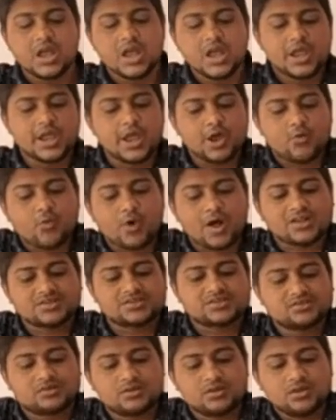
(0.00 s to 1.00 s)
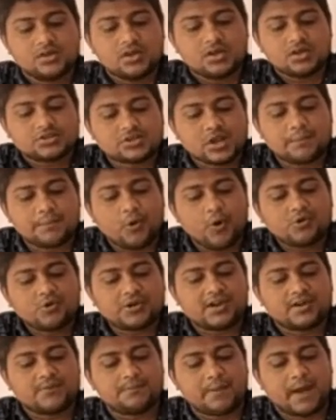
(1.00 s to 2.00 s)
He was
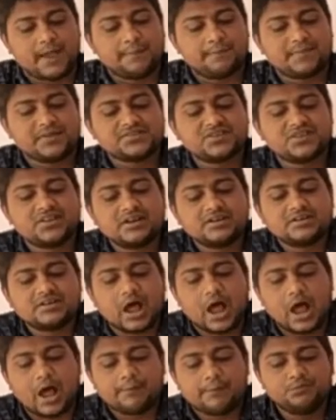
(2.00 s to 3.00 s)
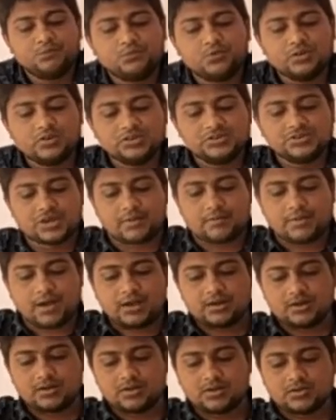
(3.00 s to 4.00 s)
supported by President Abdul
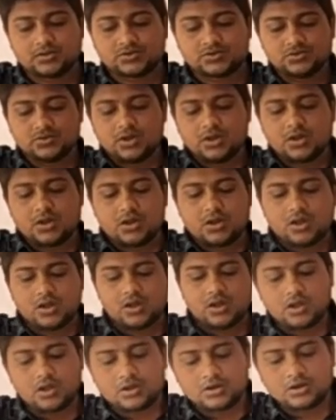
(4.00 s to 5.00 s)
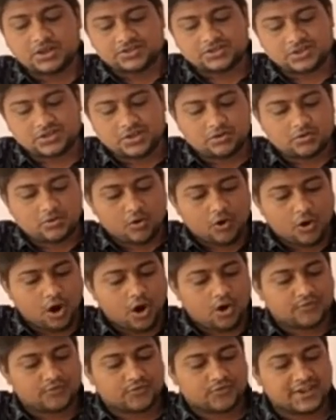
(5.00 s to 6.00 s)
Jamal Nasir
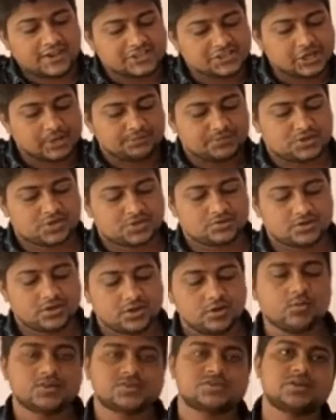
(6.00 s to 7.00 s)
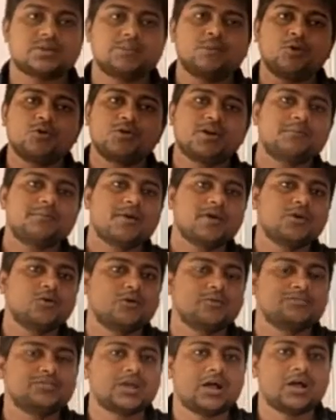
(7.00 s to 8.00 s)
of Egypt. He was supported by
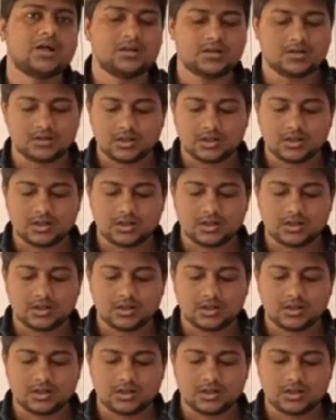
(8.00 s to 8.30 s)
whom? The